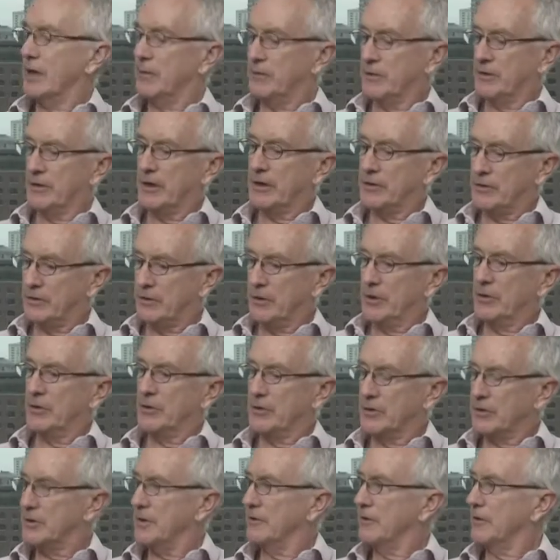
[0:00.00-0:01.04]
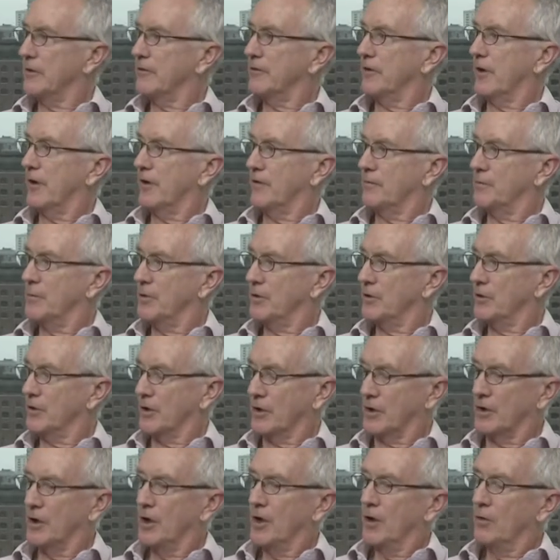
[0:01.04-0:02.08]
that 375
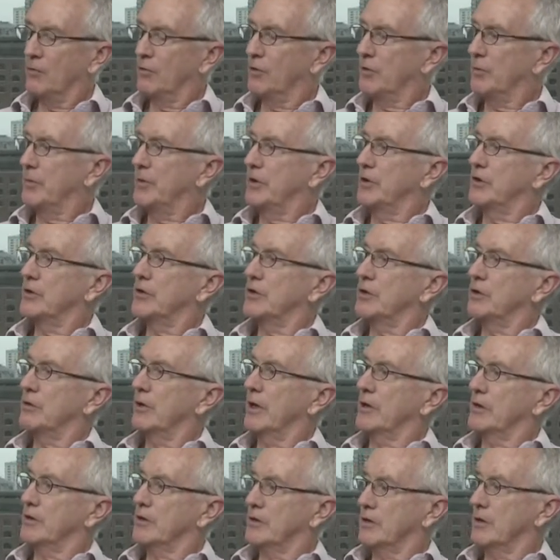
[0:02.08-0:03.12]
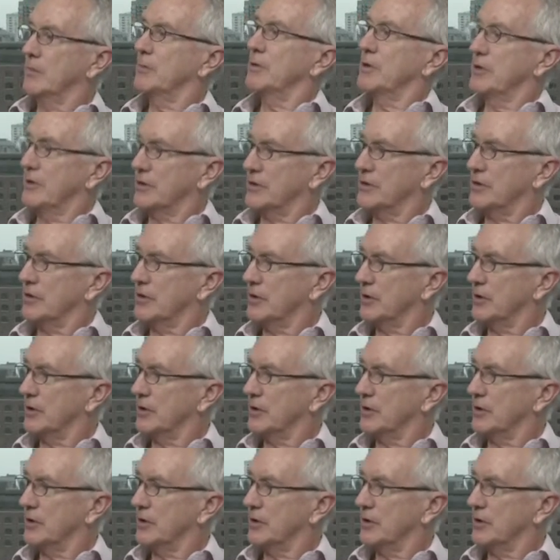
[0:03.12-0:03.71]
billion would have been a straight stimulus to